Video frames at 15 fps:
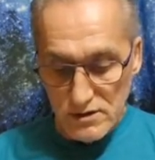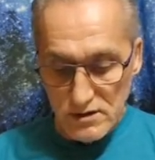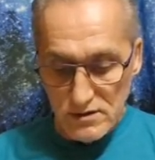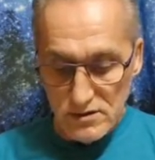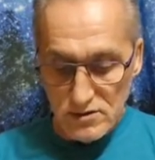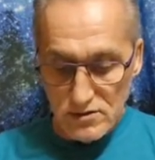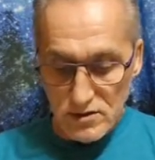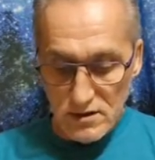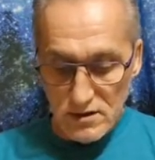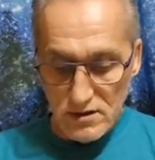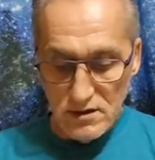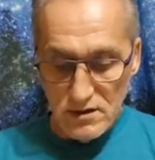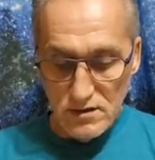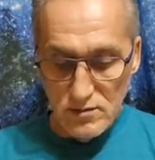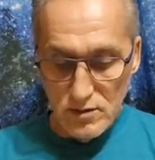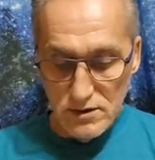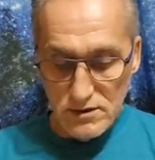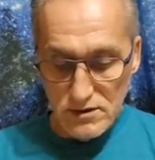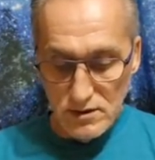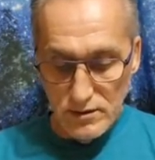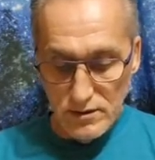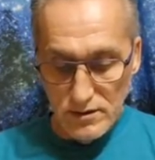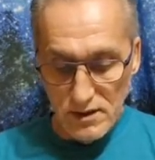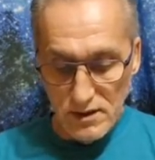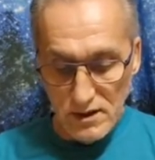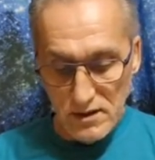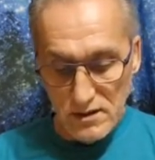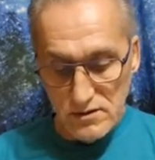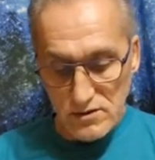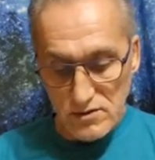2 of the 5
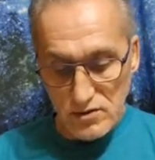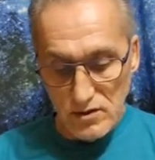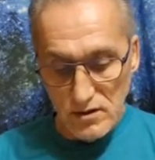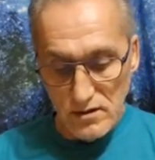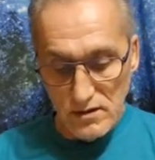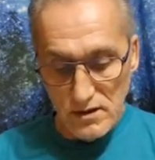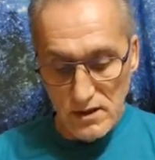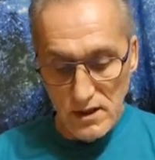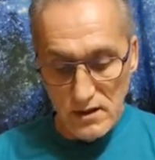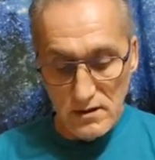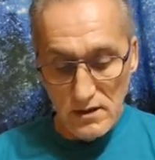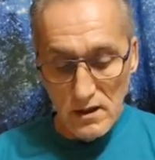tunnels were driven